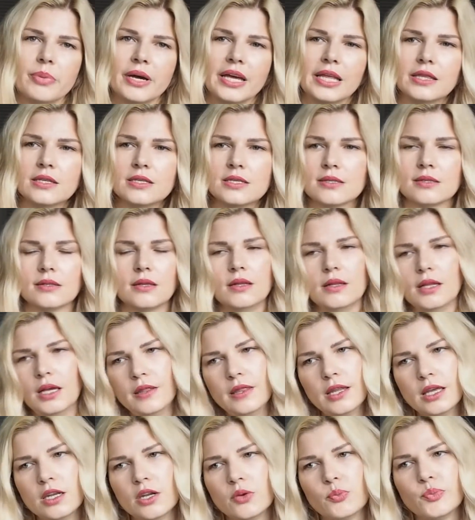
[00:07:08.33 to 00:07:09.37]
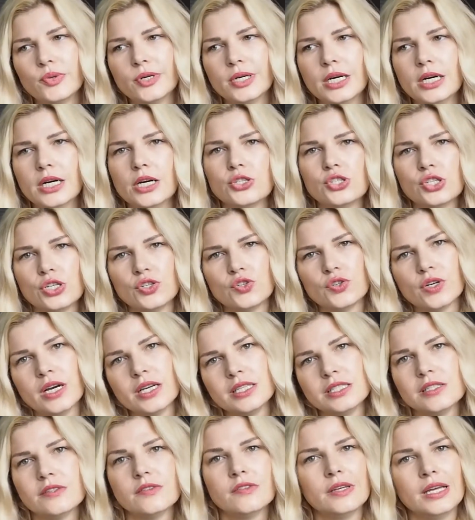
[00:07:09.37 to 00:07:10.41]
pencil and then a brush and try
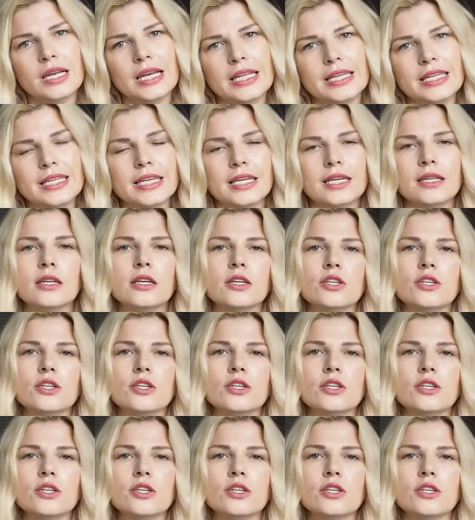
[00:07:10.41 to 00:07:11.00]
to fill it in.